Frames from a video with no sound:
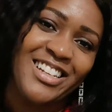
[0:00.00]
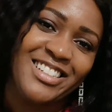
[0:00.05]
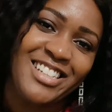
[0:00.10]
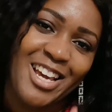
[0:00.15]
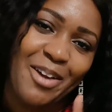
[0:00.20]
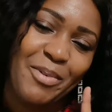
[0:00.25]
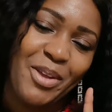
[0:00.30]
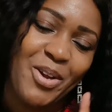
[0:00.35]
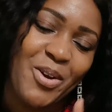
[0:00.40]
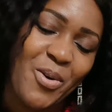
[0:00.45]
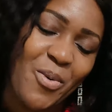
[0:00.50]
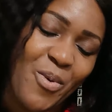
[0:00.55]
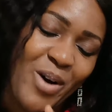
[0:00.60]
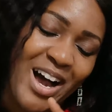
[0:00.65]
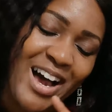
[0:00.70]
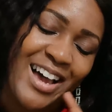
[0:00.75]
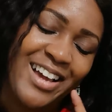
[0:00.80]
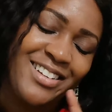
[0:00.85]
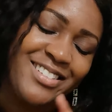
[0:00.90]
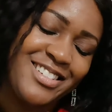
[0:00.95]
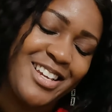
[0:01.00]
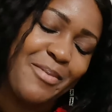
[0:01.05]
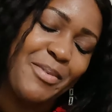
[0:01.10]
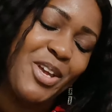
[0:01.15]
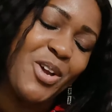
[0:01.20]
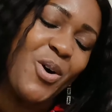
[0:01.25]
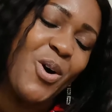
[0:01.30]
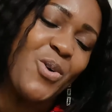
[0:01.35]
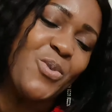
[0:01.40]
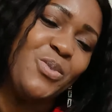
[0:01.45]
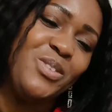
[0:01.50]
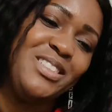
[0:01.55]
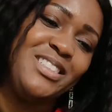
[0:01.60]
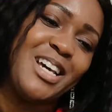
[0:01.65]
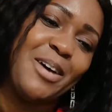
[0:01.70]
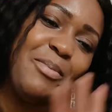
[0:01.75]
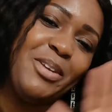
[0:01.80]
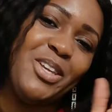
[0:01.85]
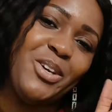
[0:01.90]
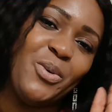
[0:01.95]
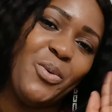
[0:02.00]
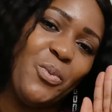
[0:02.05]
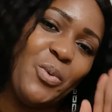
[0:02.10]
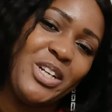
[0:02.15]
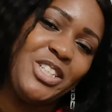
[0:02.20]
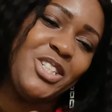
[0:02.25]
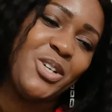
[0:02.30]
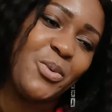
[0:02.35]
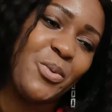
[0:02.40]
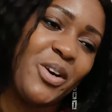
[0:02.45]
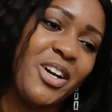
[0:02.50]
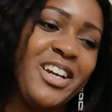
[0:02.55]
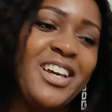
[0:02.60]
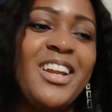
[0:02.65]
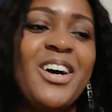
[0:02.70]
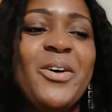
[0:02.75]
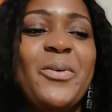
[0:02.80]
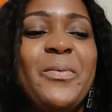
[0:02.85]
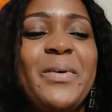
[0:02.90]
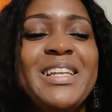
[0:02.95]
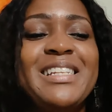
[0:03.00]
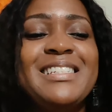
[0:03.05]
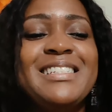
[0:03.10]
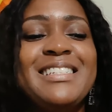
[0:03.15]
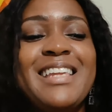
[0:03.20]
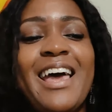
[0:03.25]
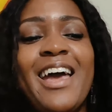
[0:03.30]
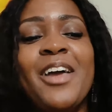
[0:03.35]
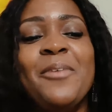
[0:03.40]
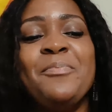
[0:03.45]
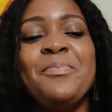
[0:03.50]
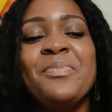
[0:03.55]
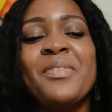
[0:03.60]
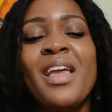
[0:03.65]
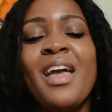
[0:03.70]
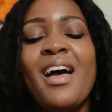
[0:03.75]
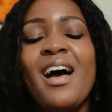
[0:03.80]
WYWOW. What you working on Wednesday?